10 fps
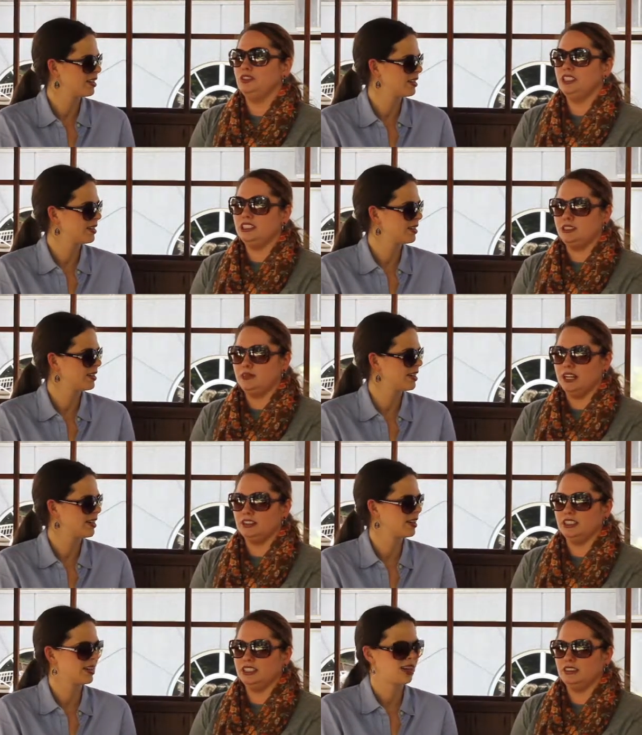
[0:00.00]
Speaker 1: Disney
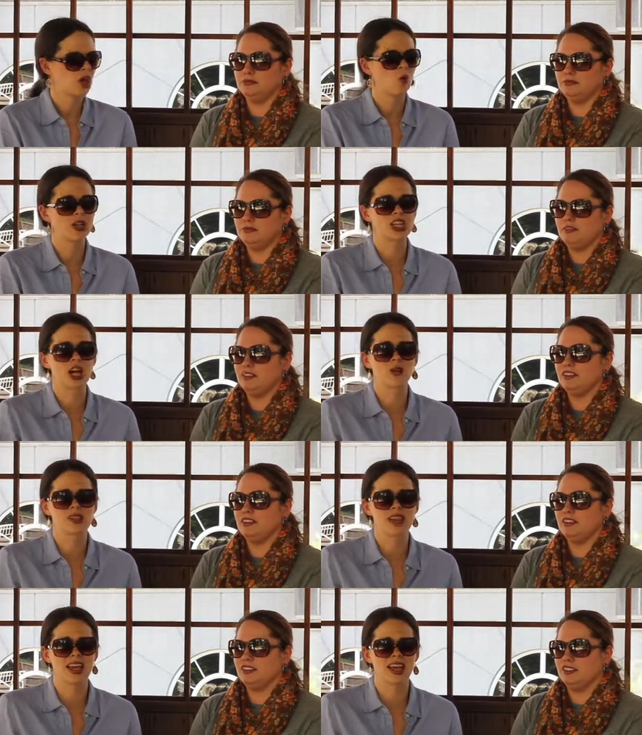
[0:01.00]
bounding. Which I
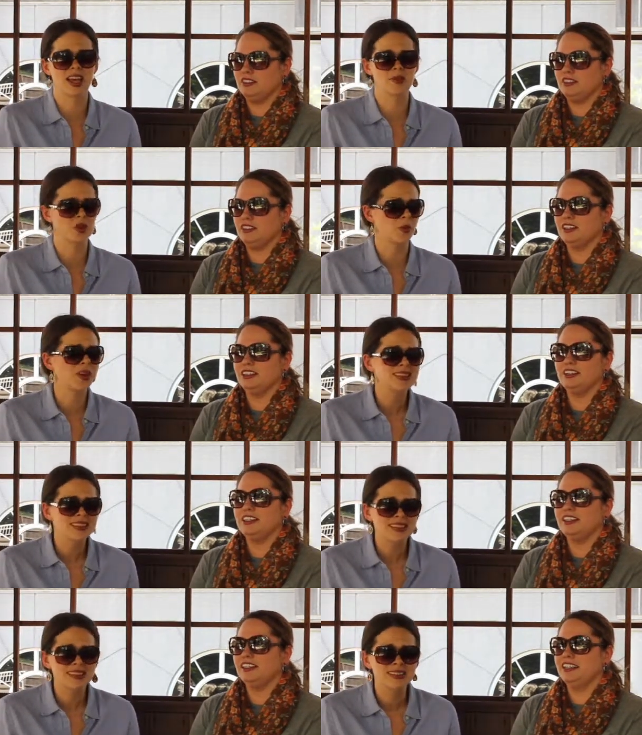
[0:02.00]
was like, I'm sorry, what?
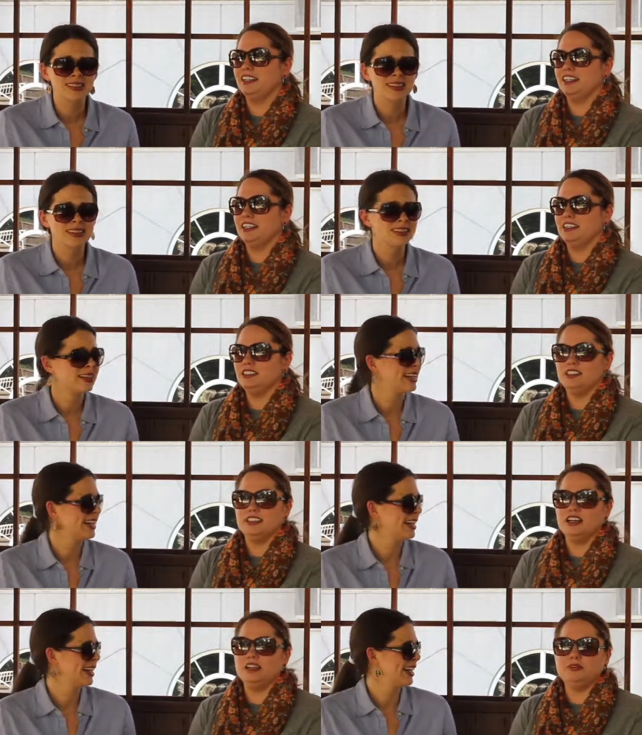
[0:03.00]

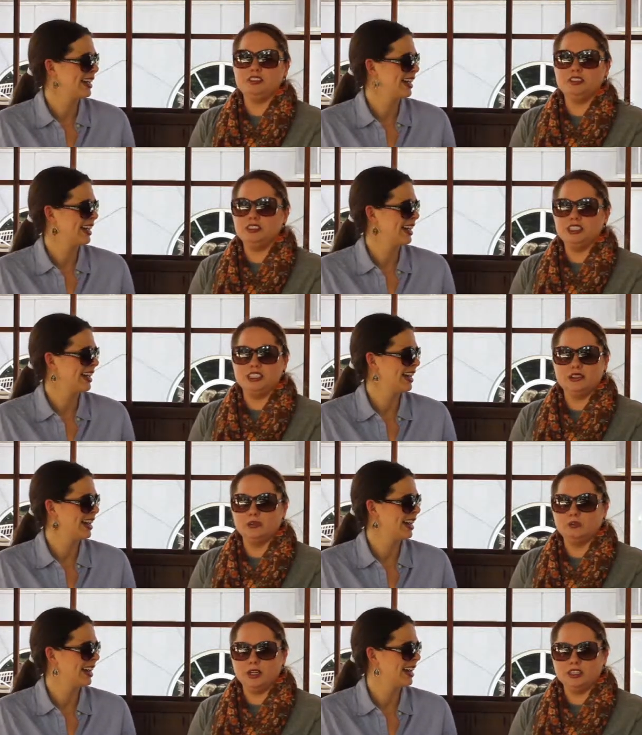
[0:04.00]
Didn't have to do anything
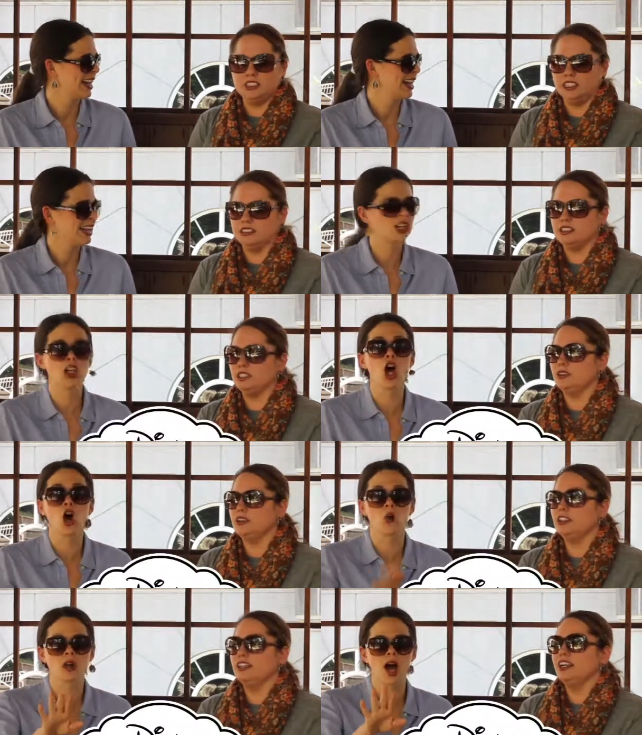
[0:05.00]
with bonding. So.
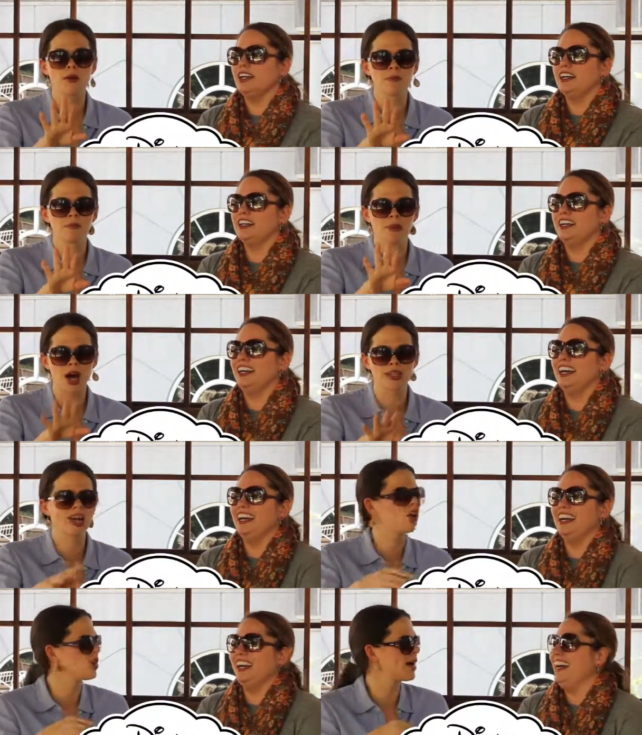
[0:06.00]
No,
Speaker 2: not bonding.
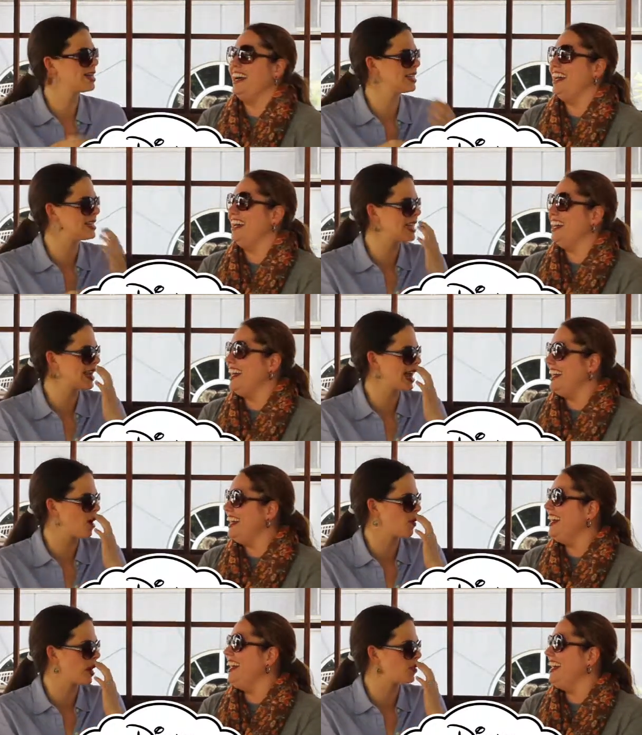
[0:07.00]
Although I did say
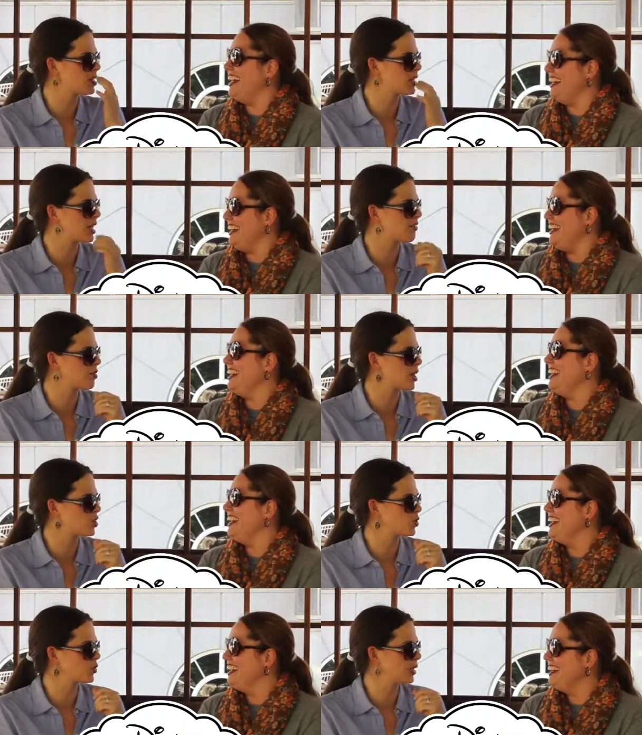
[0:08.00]
that when I was looking for my
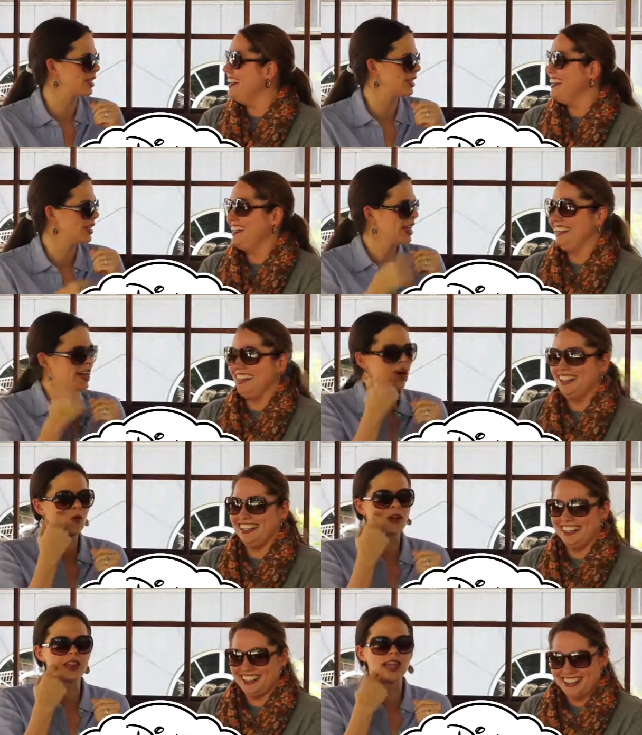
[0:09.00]
jewelry.
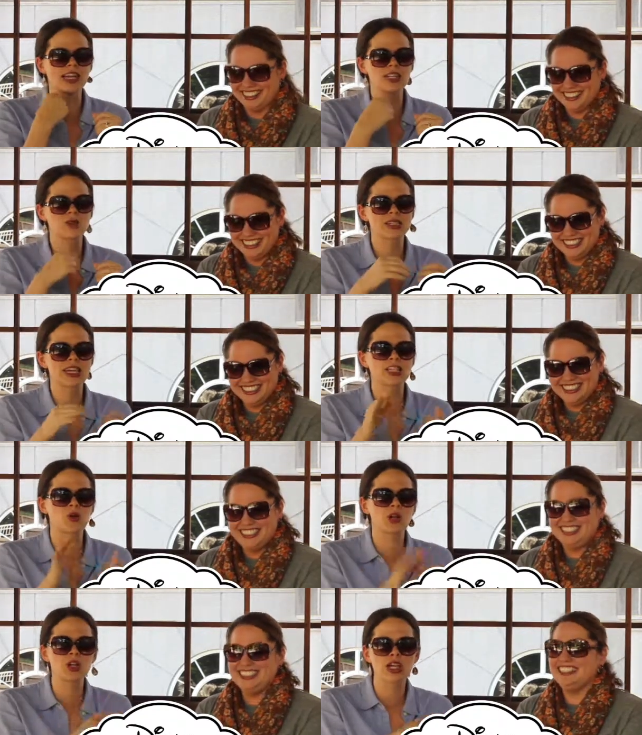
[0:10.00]
One of the ladies was like, So
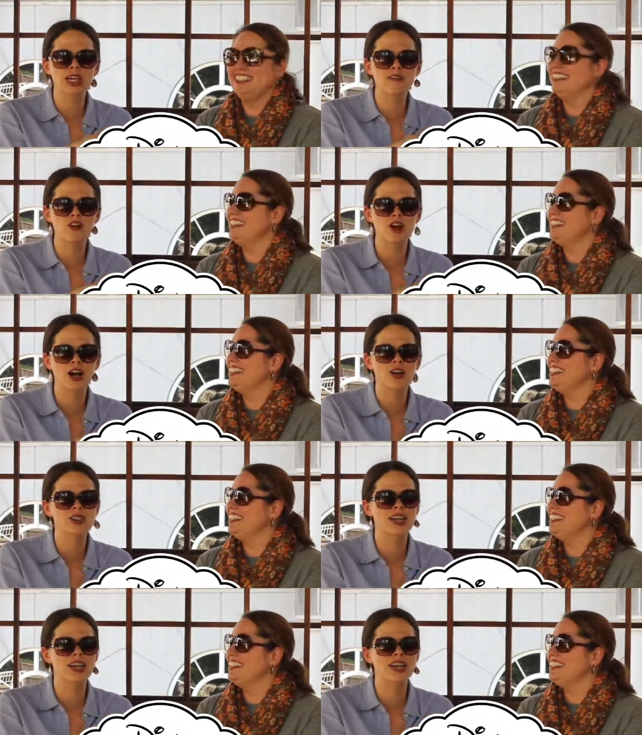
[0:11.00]
what are you looking for? And I was